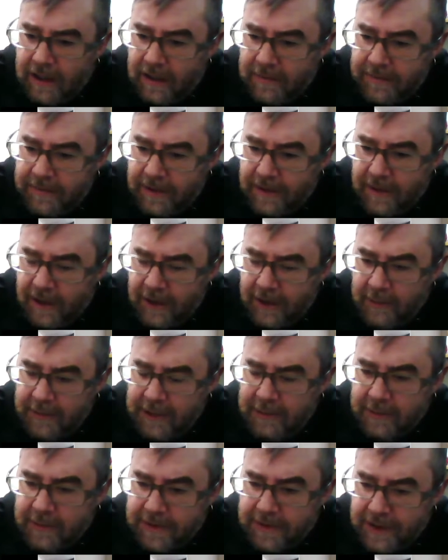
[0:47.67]
for other
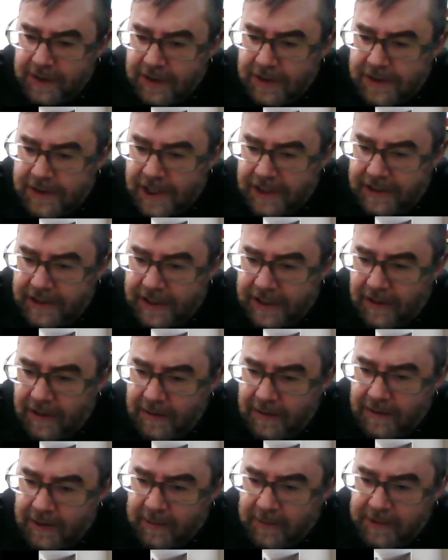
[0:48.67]
people to check
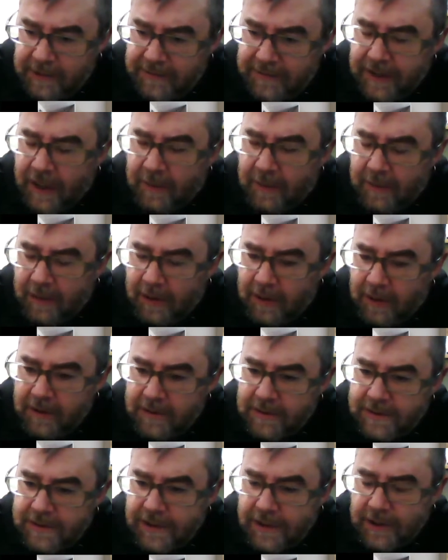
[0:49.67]
out. It'll be available.
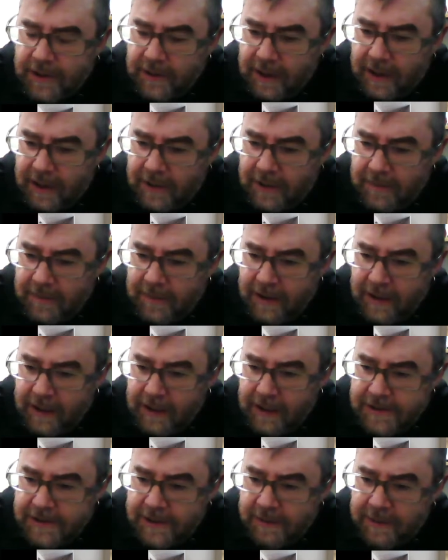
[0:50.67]
So
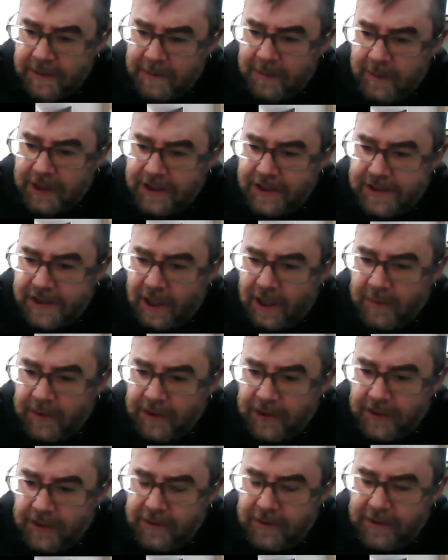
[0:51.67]
maybe we could start
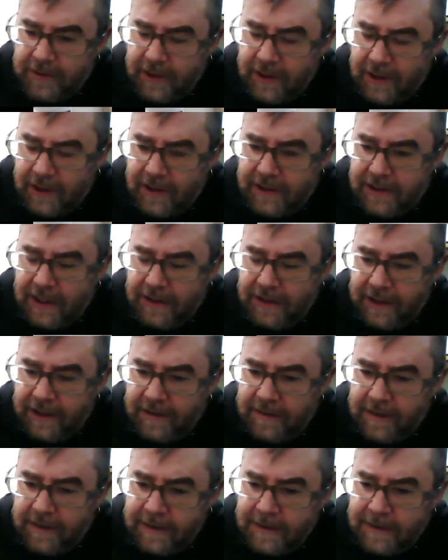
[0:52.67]
with you, Darian.